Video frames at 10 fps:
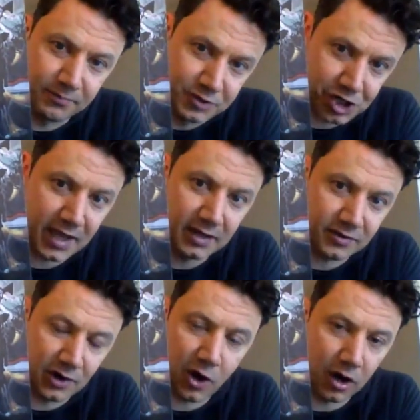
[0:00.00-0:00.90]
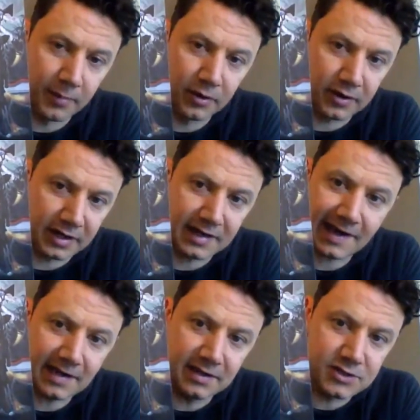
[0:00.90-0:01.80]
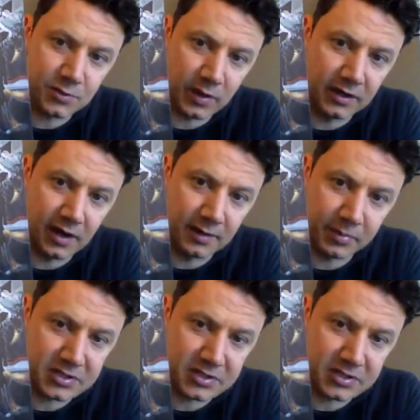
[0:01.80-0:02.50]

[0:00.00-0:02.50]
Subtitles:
giant and armored and chitinous and whatnot.